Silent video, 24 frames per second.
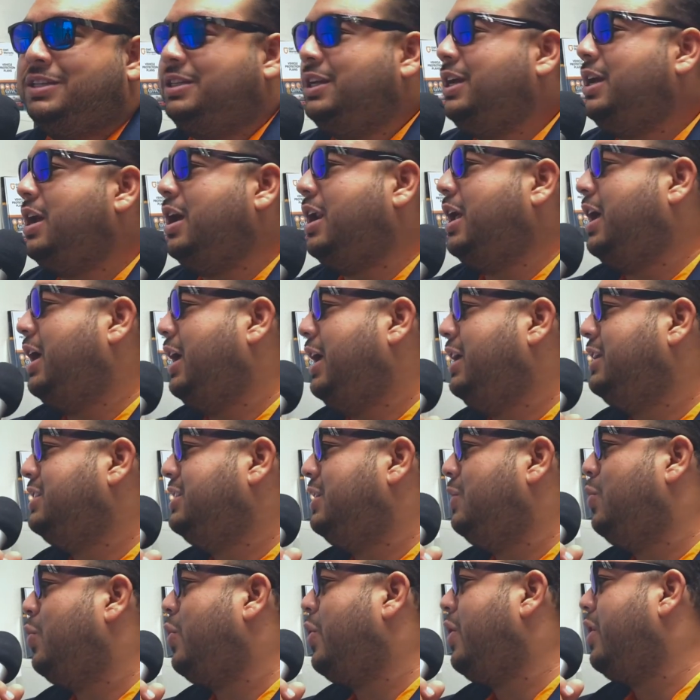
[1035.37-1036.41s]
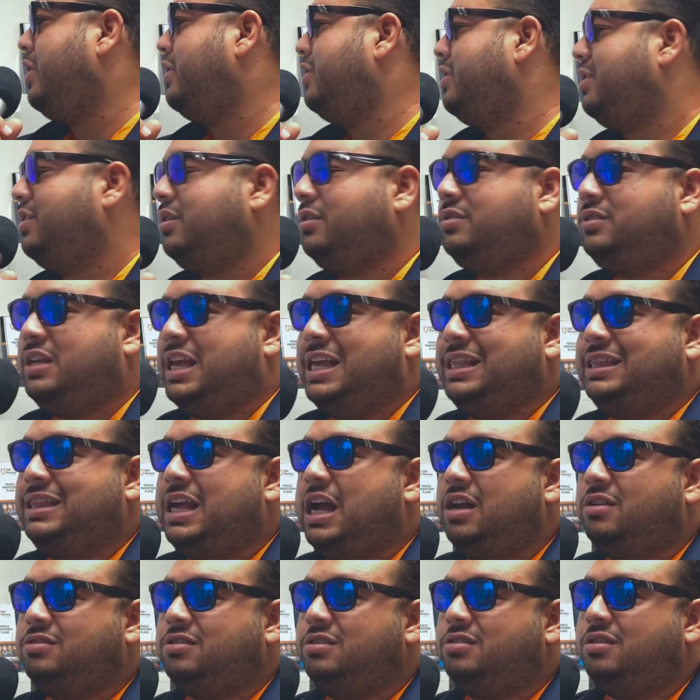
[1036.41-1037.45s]
it worth
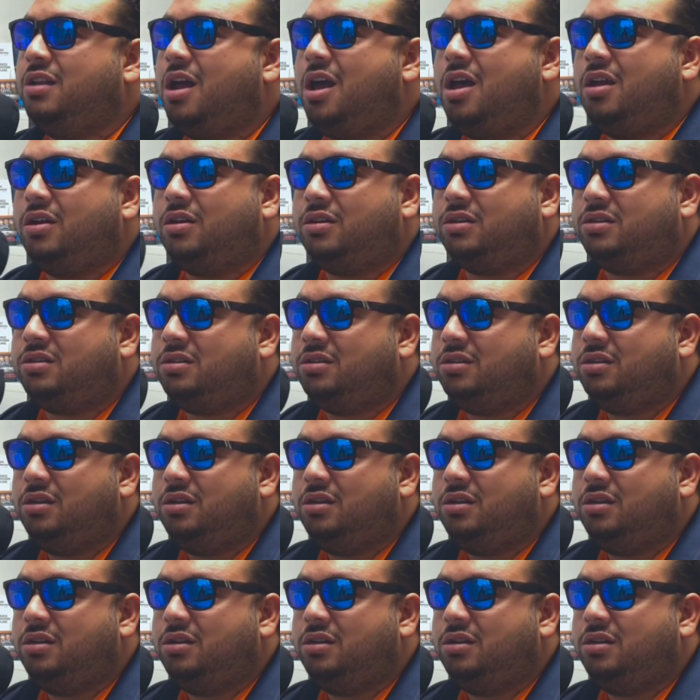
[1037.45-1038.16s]
$10,000?